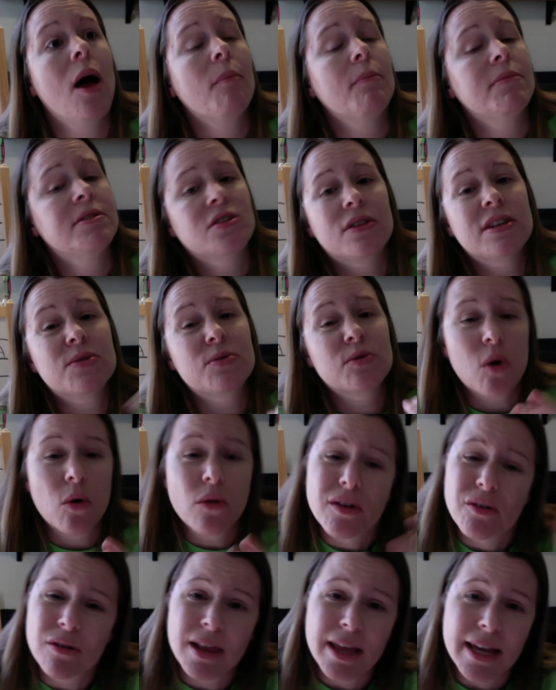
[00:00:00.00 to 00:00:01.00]
So this was
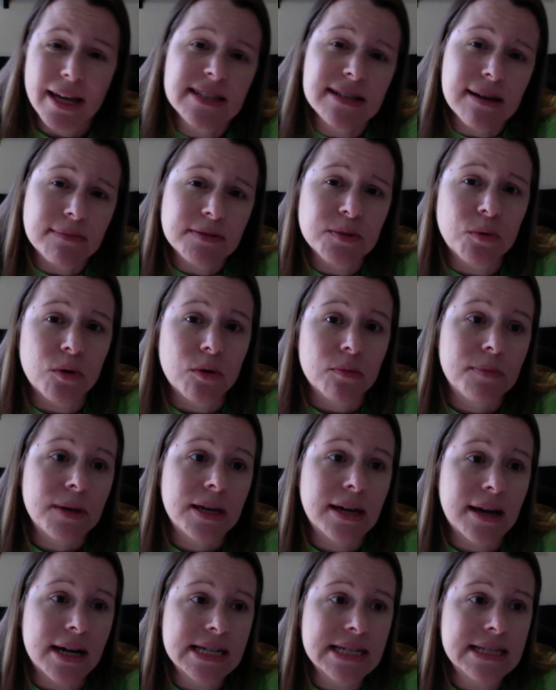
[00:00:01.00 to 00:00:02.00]
only really acceptable
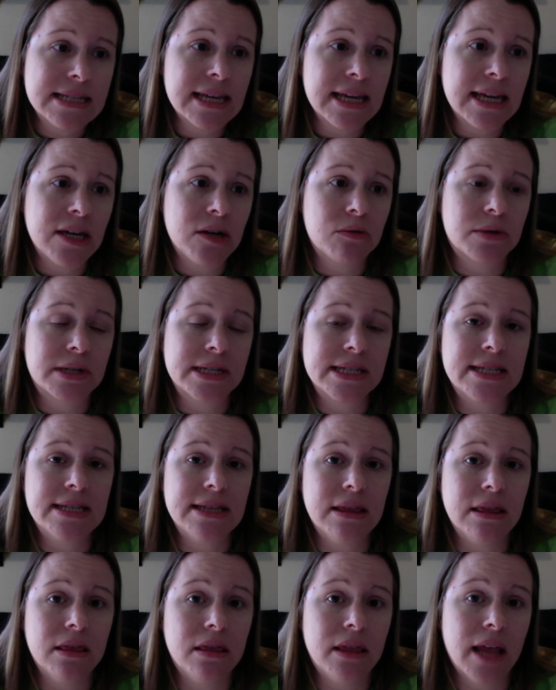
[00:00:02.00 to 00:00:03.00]
because it was
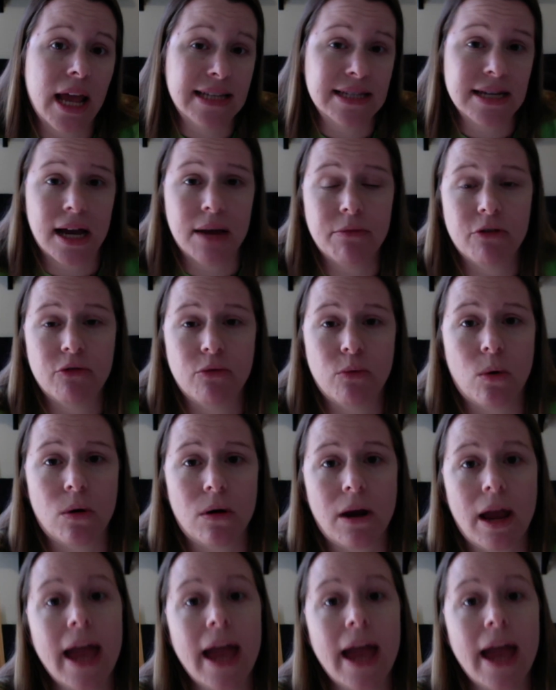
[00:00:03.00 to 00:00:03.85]
a time of war,